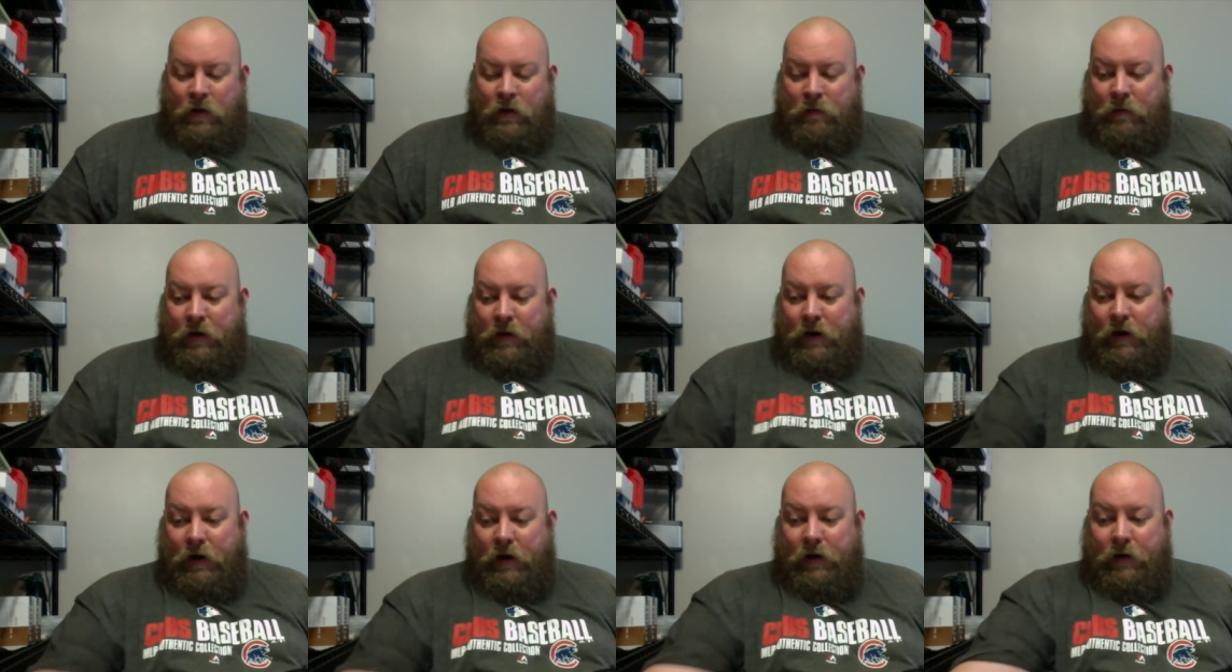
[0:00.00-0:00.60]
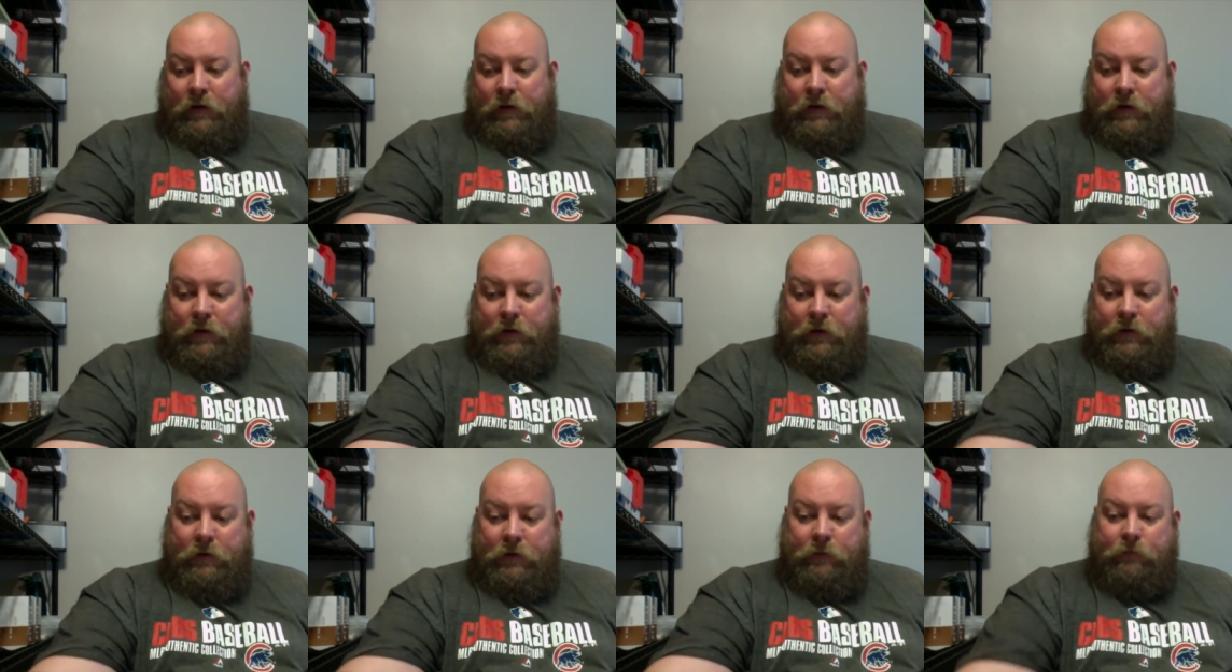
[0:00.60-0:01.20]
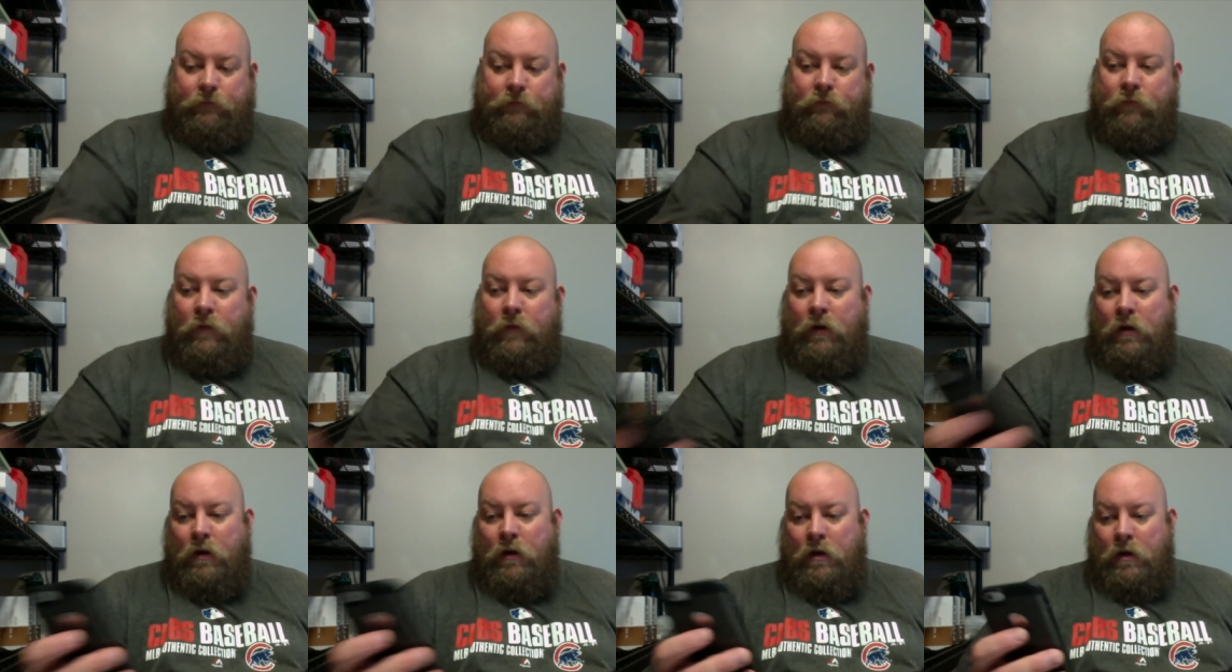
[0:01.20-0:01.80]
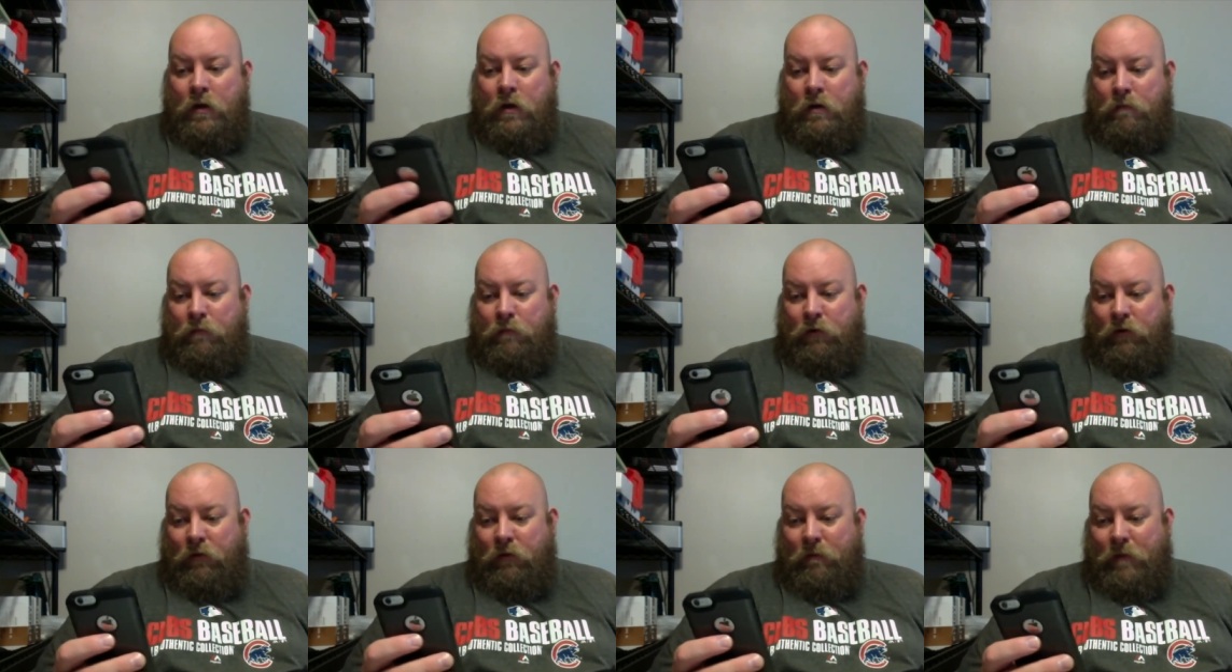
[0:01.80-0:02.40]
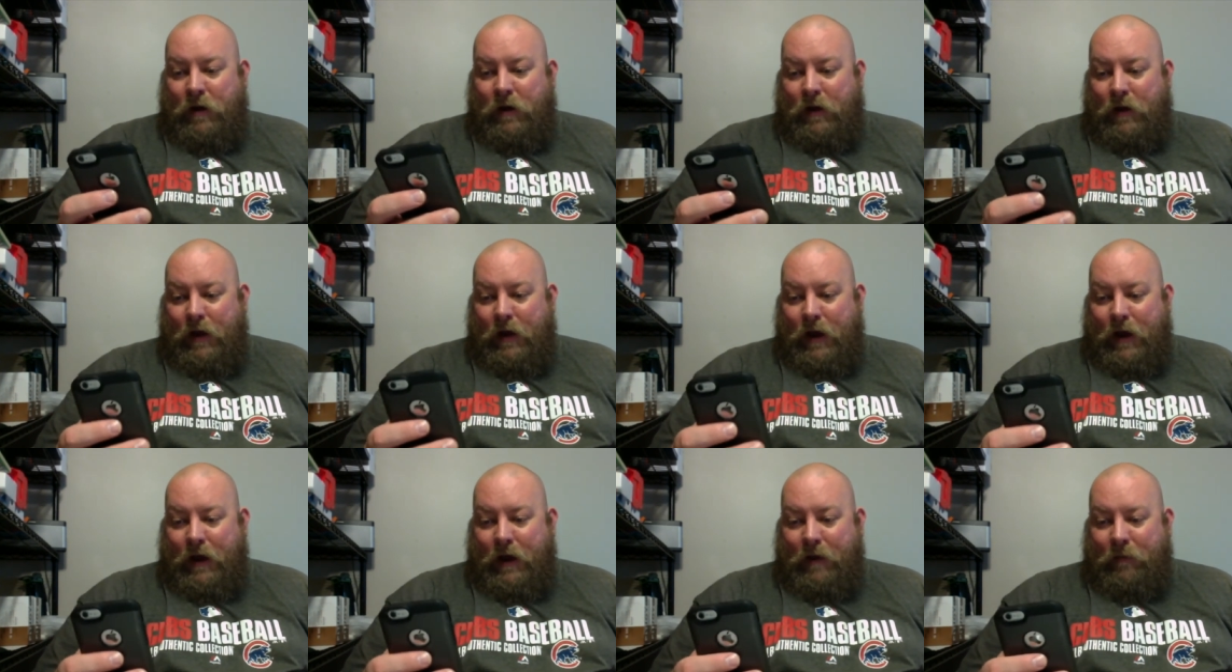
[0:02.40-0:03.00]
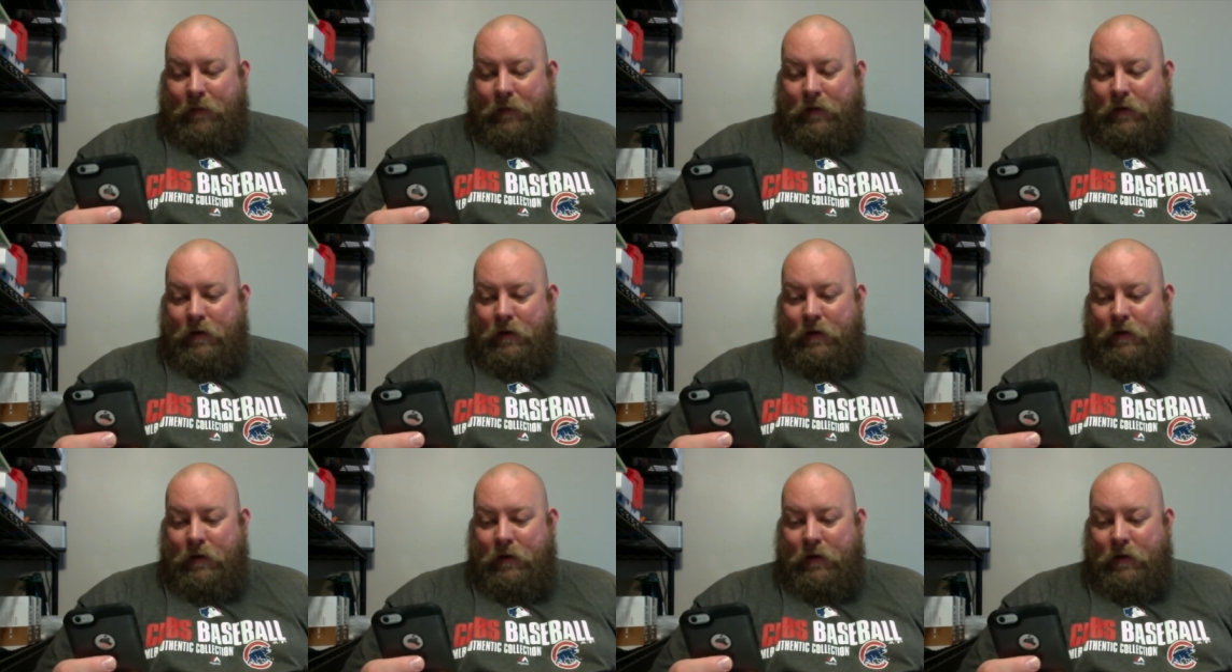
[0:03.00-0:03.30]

But, uh, pull up my app.